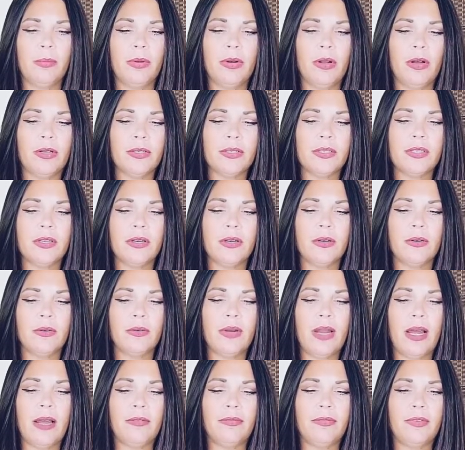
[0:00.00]
but also
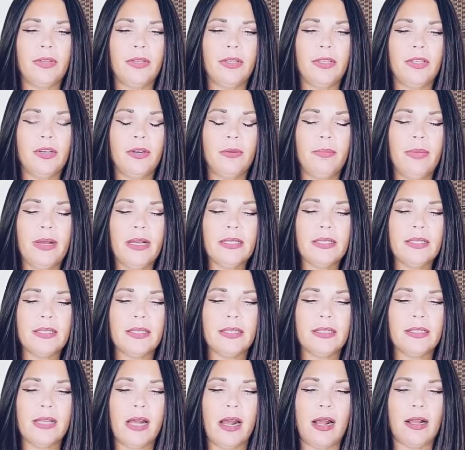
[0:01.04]
not feeling your best
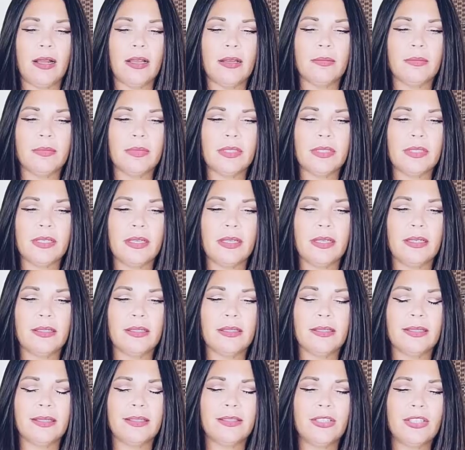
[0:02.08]
at times.
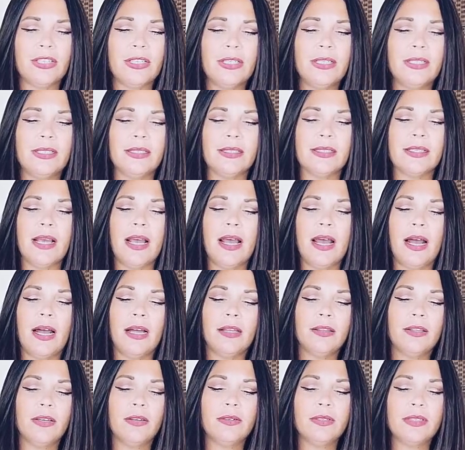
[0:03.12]
And geez,
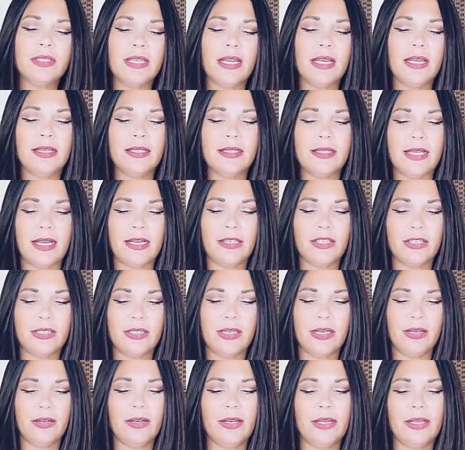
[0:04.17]
on those days,
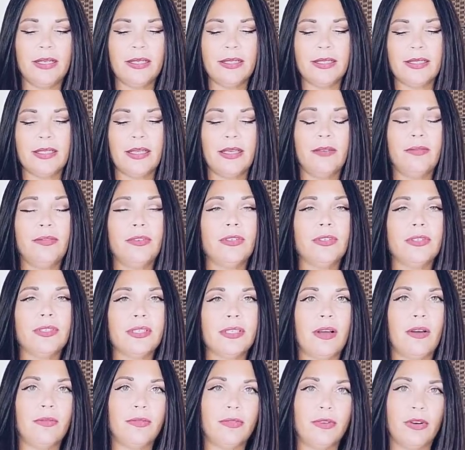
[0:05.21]
Sagittarius, give
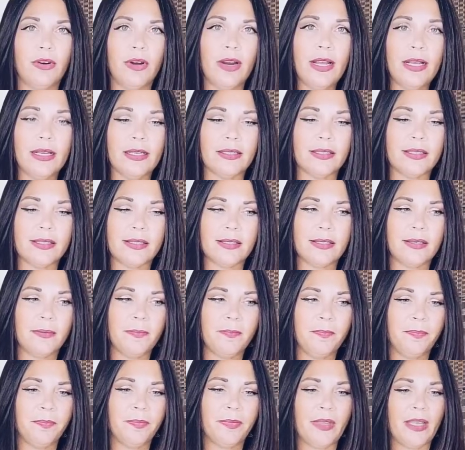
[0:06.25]
yourself grace.
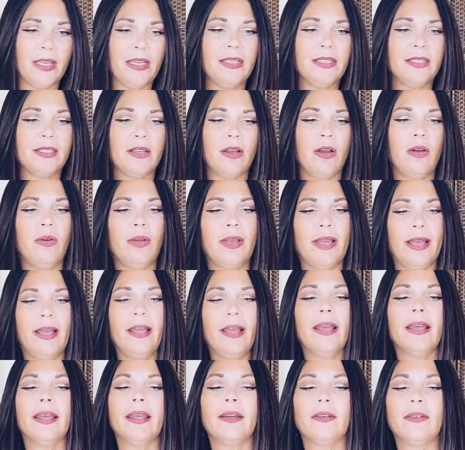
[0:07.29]
It's
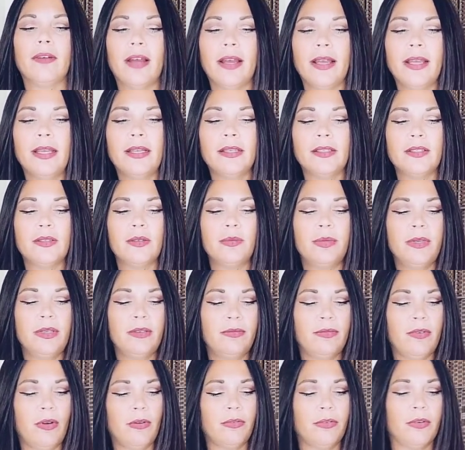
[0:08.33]
okay, right, to be
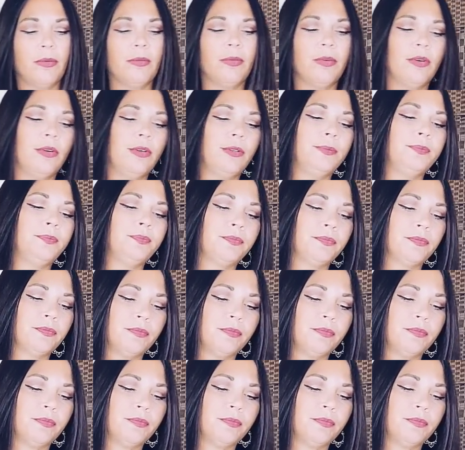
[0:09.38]
vulnerable.